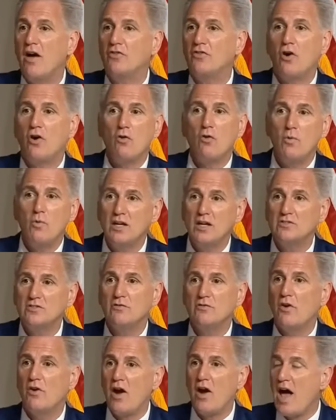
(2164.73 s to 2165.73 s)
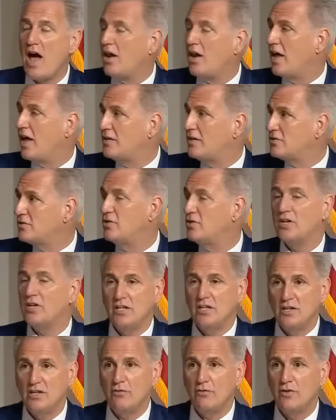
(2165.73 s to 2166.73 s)
got our rest of our allies
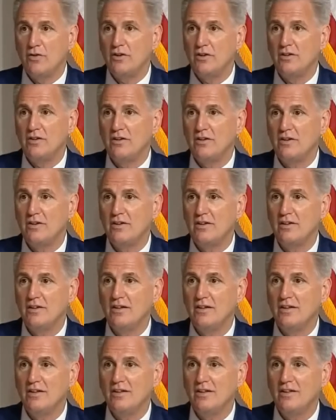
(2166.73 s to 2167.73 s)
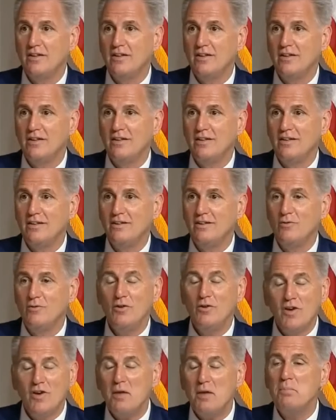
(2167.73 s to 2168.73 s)
looking different.
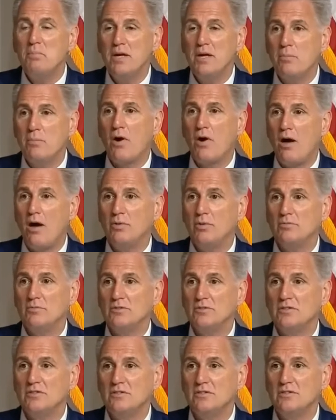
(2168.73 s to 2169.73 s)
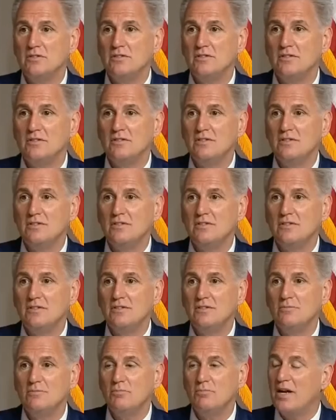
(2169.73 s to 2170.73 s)
We've got big problems.
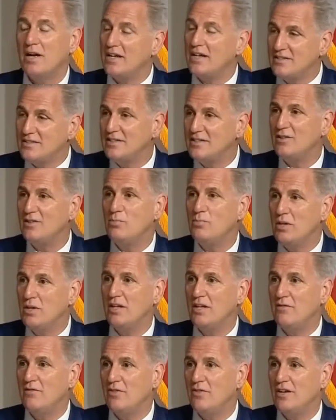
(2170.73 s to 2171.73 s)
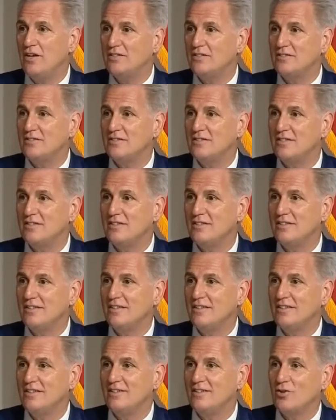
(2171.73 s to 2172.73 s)
But I still believe this.
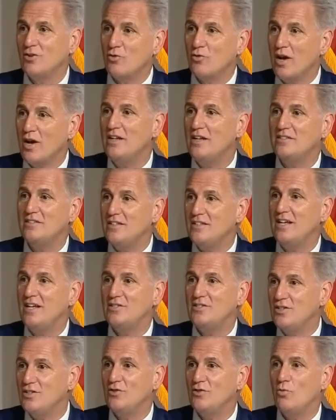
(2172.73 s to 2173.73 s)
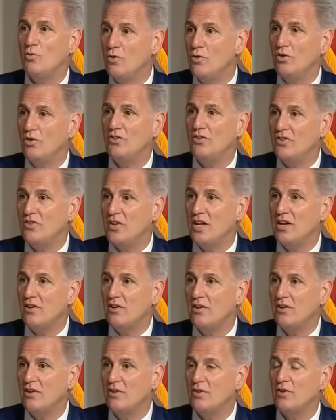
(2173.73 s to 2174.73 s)
The greatest nation in the world is
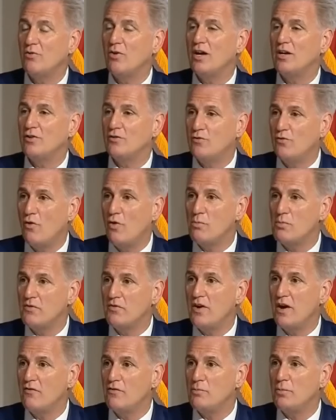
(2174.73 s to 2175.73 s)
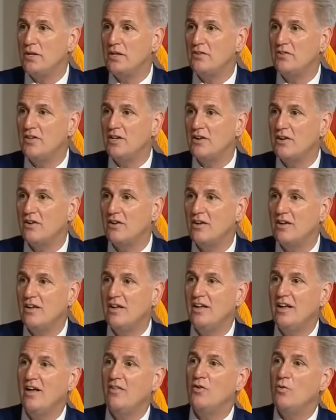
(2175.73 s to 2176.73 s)
here. The greatest form of government is here.
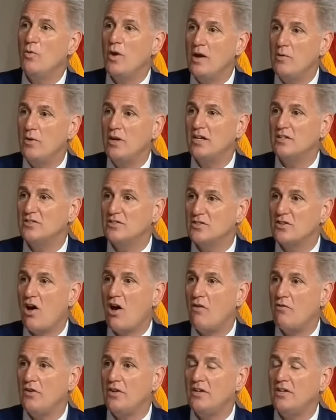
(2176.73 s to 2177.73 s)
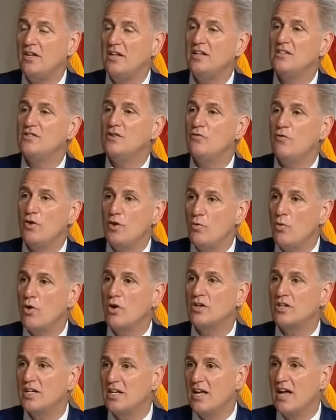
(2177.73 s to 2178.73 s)
And the way we can solve it is if we
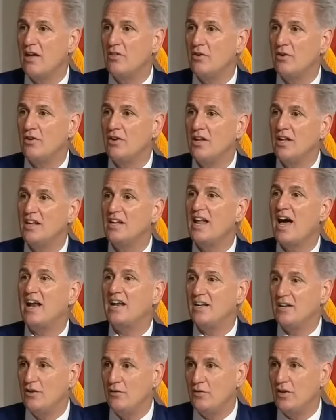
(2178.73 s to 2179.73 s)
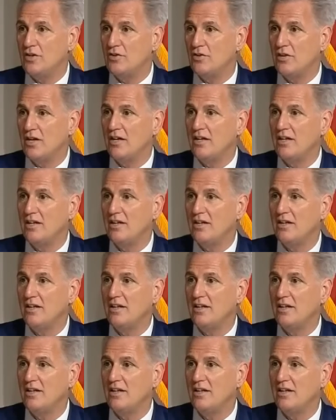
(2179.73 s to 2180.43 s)
work together, not individually.